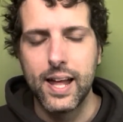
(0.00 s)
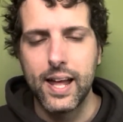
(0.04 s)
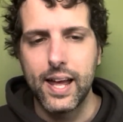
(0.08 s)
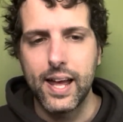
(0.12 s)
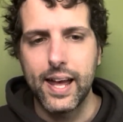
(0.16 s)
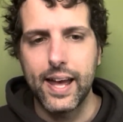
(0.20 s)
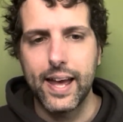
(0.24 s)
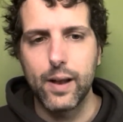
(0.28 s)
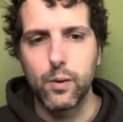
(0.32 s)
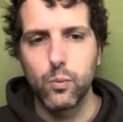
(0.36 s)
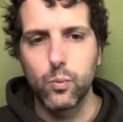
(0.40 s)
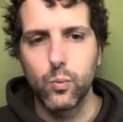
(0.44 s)

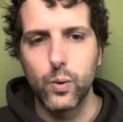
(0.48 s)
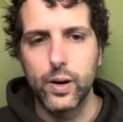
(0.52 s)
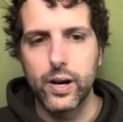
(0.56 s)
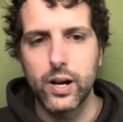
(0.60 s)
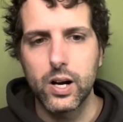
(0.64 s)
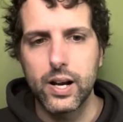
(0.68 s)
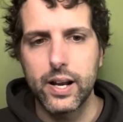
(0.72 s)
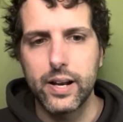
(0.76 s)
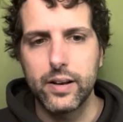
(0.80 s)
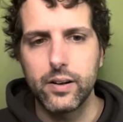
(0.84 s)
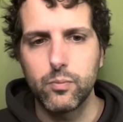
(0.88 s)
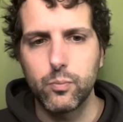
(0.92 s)
and
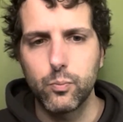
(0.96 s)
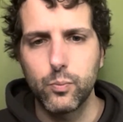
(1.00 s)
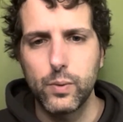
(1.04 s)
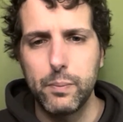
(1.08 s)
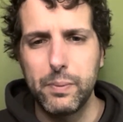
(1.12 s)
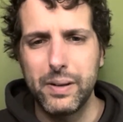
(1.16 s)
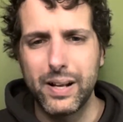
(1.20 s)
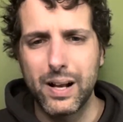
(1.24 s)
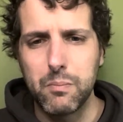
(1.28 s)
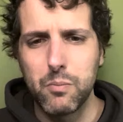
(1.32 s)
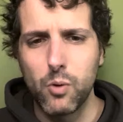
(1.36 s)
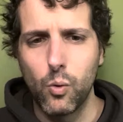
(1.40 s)
we're in, we
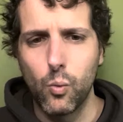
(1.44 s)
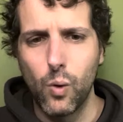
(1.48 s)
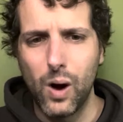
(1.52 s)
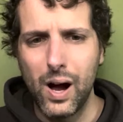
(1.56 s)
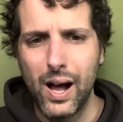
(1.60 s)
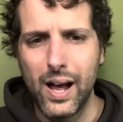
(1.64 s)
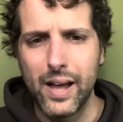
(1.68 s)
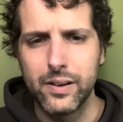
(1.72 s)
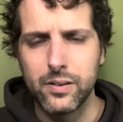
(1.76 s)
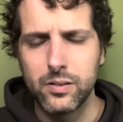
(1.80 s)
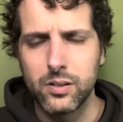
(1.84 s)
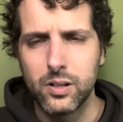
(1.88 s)
become
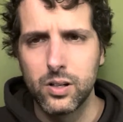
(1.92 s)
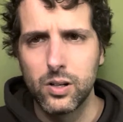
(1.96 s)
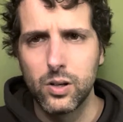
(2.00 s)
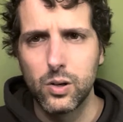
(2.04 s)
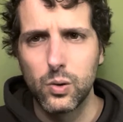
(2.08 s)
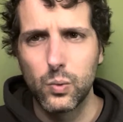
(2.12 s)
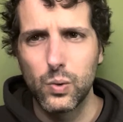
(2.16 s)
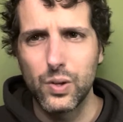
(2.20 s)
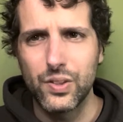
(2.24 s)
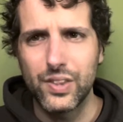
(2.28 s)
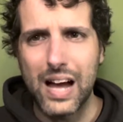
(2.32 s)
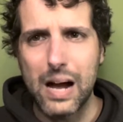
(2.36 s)
one
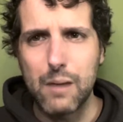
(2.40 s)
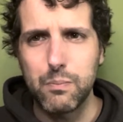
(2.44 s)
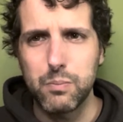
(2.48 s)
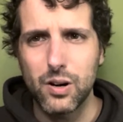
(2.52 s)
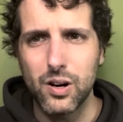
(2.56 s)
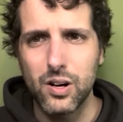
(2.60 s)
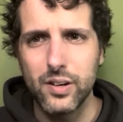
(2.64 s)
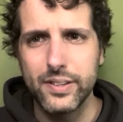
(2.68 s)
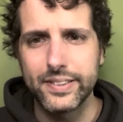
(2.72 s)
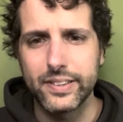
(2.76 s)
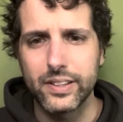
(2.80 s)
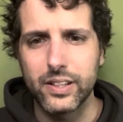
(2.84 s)
with that
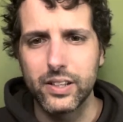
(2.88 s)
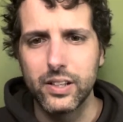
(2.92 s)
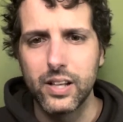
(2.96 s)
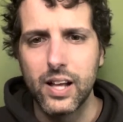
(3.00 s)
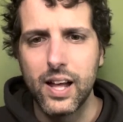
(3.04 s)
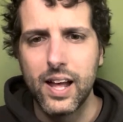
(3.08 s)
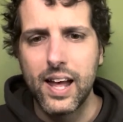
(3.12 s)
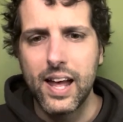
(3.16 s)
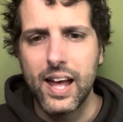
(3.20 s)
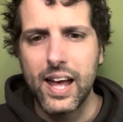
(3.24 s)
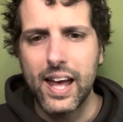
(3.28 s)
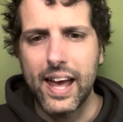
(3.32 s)
person,
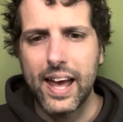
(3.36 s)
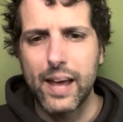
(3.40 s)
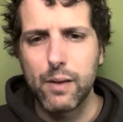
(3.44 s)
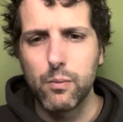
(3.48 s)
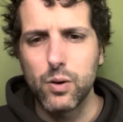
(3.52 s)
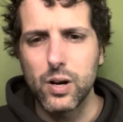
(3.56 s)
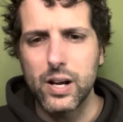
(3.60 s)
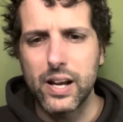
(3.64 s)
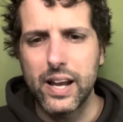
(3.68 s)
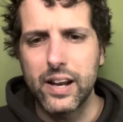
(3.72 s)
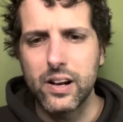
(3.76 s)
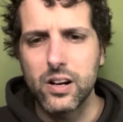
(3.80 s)
and
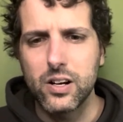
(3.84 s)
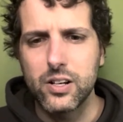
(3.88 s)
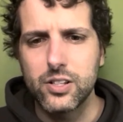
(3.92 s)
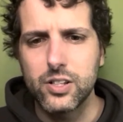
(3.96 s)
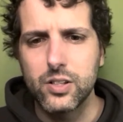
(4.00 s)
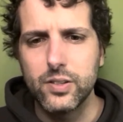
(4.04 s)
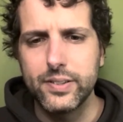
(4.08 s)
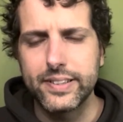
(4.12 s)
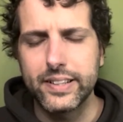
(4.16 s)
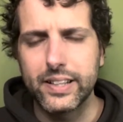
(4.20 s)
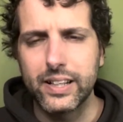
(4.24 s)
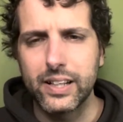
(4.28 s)
we're
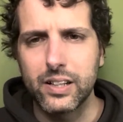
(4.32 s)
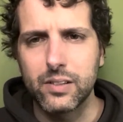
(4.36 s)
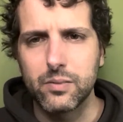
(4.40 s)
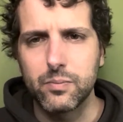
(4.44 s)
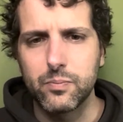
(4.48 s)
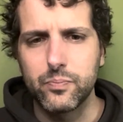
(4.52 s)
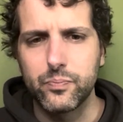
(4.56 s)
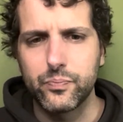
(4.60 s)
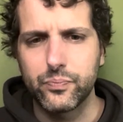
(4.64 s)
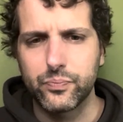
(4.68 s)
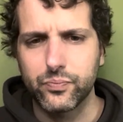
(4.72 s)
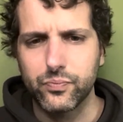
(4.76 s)
introducing
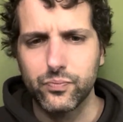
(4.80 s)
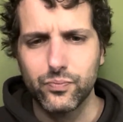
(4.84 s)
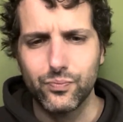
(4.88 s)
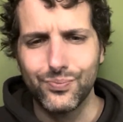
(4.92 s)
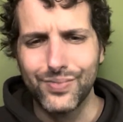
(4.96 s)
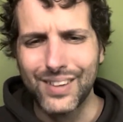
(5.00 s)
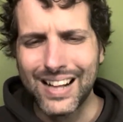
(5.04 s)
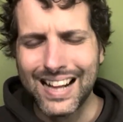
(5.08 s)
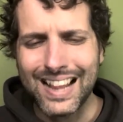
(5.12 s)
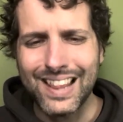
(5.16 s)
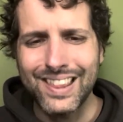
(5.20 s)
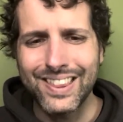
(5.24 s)

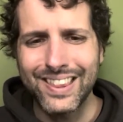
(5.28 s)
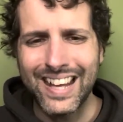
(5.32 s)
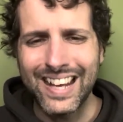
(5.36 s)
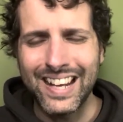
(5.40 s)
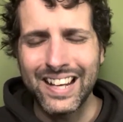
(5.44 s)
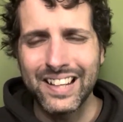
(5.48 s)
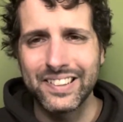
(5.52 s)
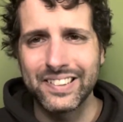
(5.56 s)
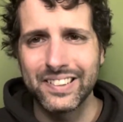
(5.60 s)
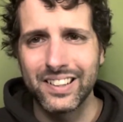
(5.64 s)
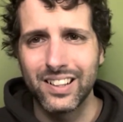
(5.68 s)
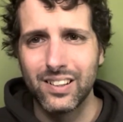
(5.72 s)

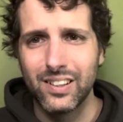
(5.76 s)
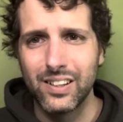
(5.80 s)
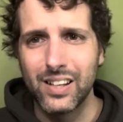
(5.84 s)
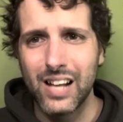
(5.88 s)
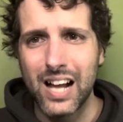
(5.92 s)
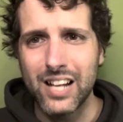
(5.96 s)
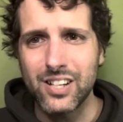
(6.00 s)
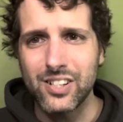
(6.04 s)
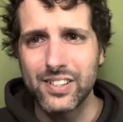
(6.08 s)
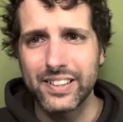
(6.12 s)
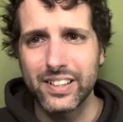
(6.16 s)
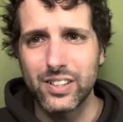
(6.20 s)
things
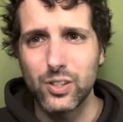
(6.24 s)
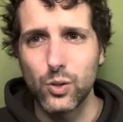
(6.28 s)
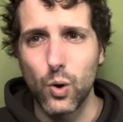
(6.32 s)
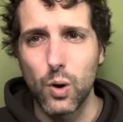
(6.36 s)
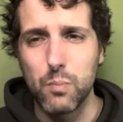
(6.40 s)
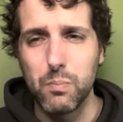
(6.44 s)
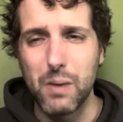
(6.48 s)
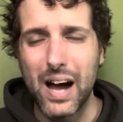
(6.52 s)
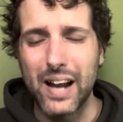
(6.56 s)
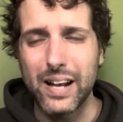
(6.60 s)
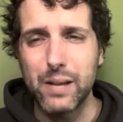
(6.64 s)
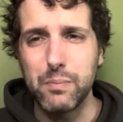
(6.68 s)
not just into our
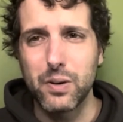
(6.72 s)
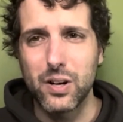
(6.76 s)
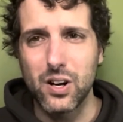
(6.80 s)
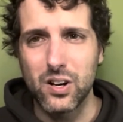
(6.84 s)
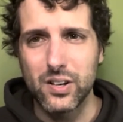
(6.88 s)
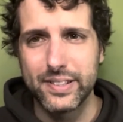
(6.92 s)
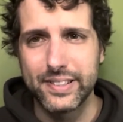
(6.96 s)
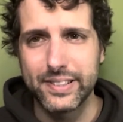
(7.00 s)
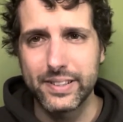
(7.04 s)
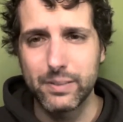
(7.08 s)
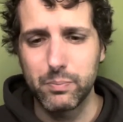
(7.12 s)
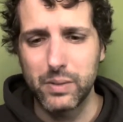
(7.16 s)
body, but our
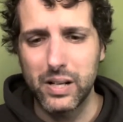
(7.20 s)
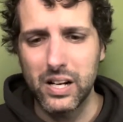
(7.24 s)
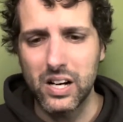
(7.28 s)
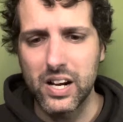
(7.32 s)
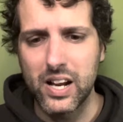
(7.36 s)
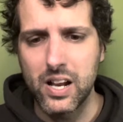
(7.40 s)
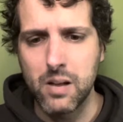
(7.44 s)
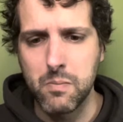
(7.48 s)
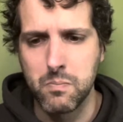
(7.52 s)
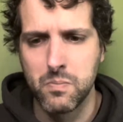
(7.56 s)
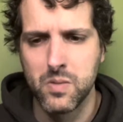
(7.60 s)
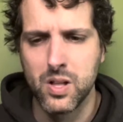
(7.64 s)

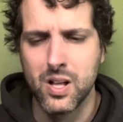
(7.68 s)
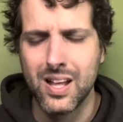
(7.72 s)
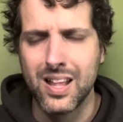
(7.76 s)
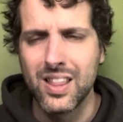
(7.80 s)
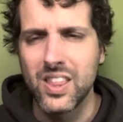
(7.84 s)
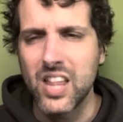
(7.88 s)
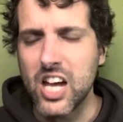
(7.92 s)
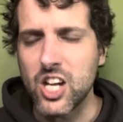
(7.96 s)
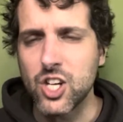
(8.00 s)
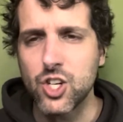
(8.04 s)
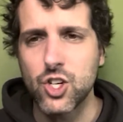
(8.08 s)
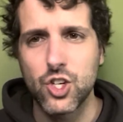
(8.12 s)
spirit
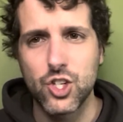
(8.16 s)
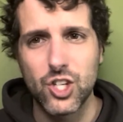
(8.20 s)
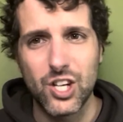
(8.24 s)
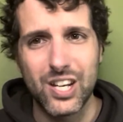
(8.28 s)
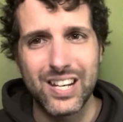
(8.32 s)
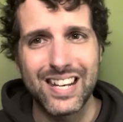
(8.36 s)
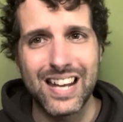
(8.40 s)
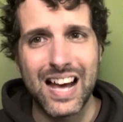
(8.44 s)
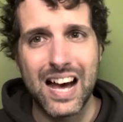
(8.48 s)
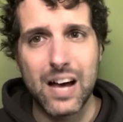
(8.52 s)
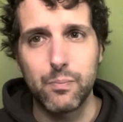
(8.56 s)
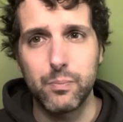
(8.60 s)
that should
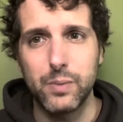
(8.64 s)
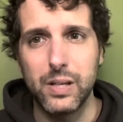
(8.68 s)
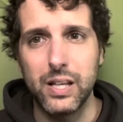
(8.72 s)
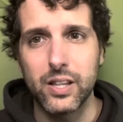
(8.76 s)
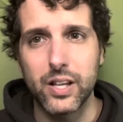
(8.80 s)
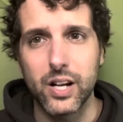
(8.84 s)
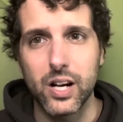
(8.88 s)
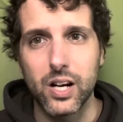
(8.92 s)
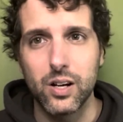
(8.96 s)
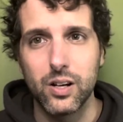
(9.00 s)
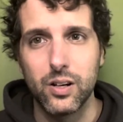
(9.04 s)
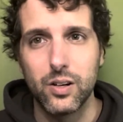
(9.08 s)
not be
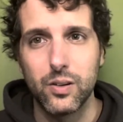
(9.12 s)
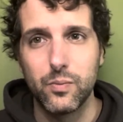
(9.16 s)
there.